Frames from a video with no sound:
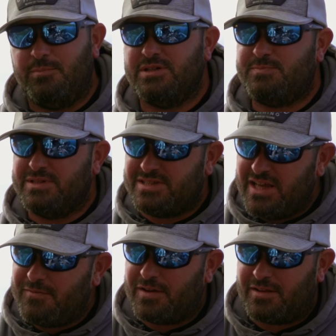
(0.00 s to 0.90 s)
but
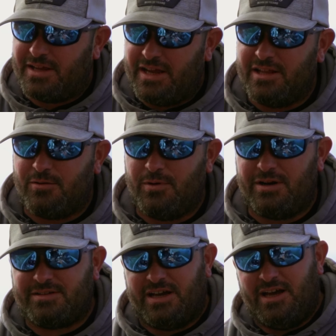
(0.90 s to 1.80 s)
specifically in the
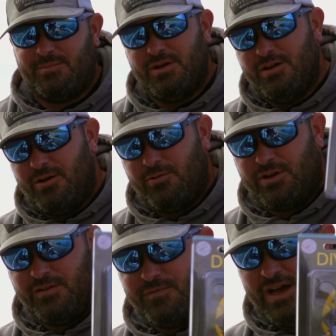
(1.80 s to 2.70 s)
wintertime on
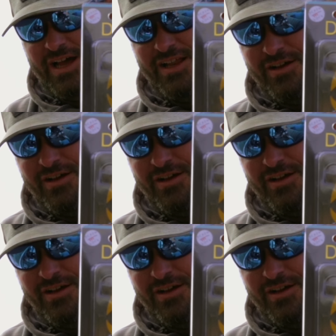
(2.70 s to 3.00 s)
a divine